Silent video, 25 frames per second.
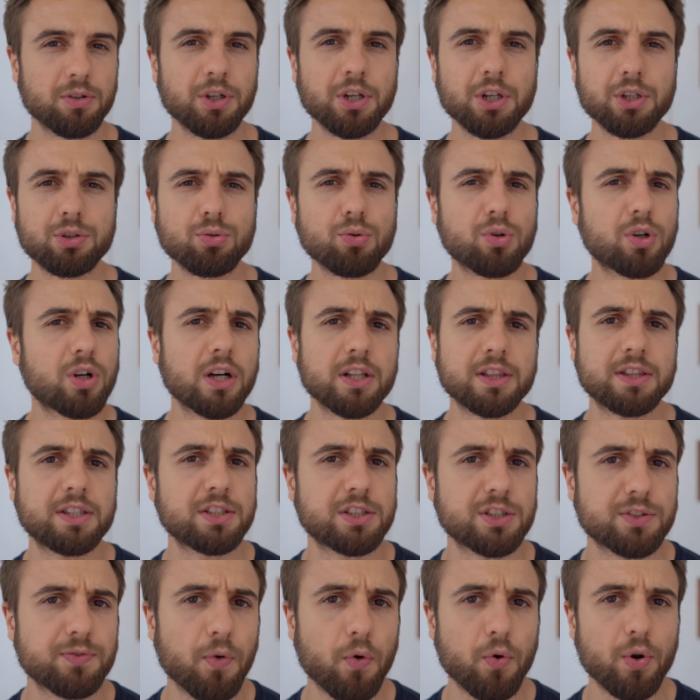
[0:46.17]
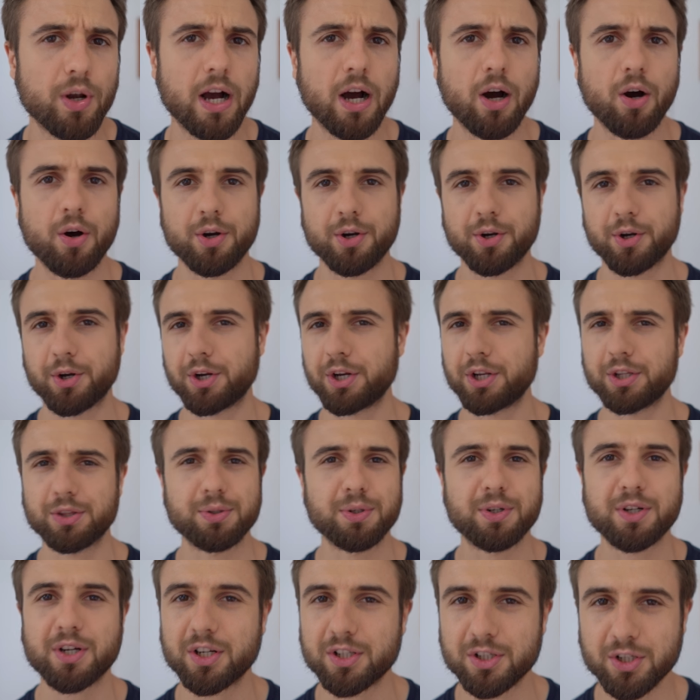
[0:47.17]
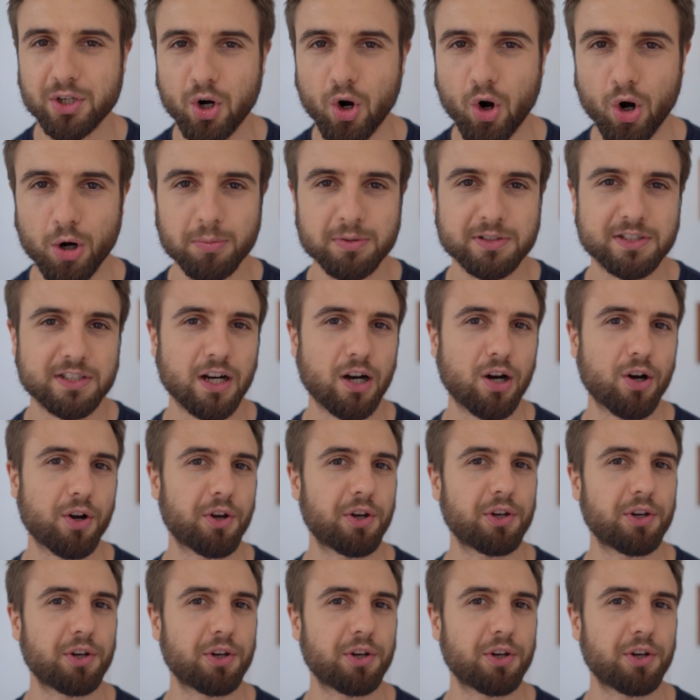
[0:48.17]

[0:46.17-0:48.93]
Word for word: you need to cut this food out, or you need to cut carbs out,